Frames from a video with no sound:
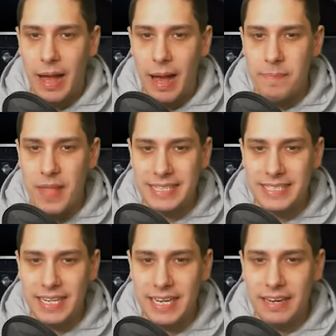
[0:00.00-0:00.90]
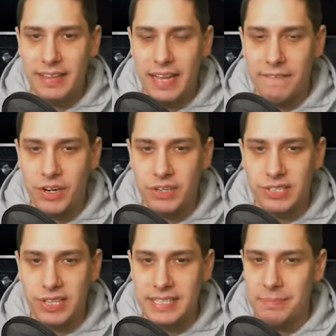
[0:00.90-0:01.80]
I'm not seeing anything at first
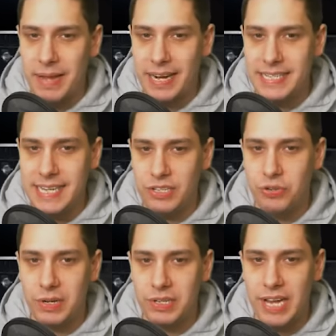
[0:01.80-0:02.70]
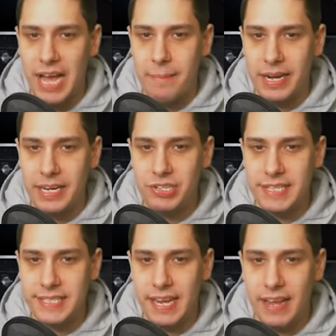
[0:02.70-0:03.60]
glance. I'm not going to take too much time on each of
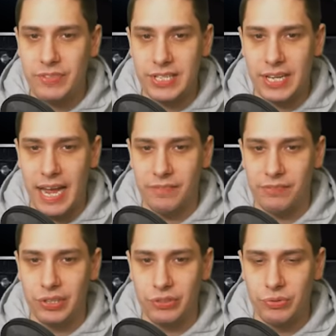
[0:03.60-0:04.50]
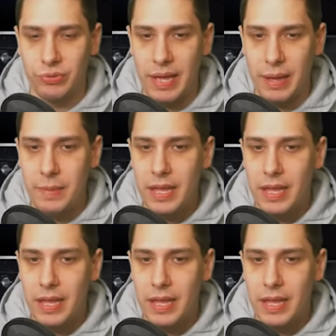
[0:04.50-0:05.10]
these gifts to kind of look through them.